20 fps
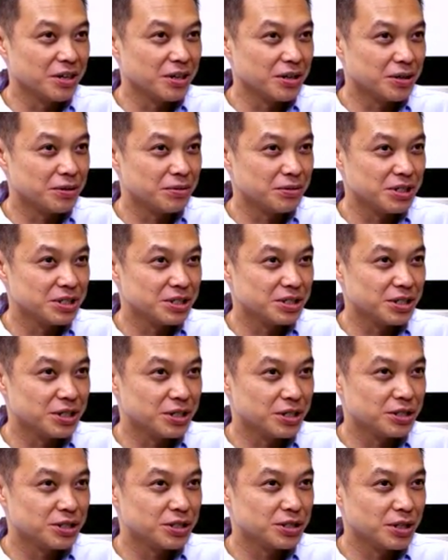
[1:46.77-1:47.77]
year
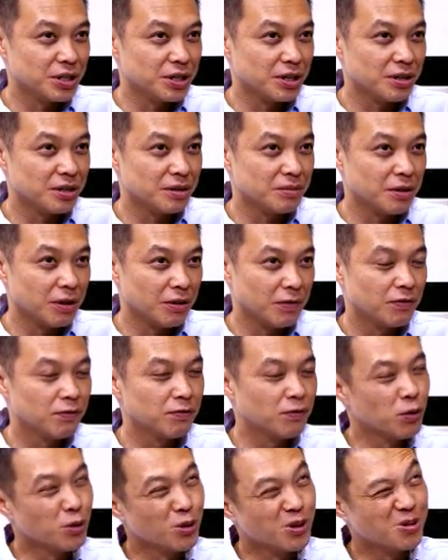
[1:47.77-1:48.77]
research, uh, a
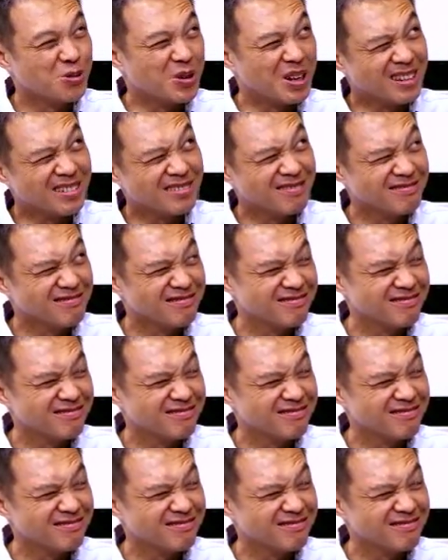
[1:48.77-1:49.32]
full, well,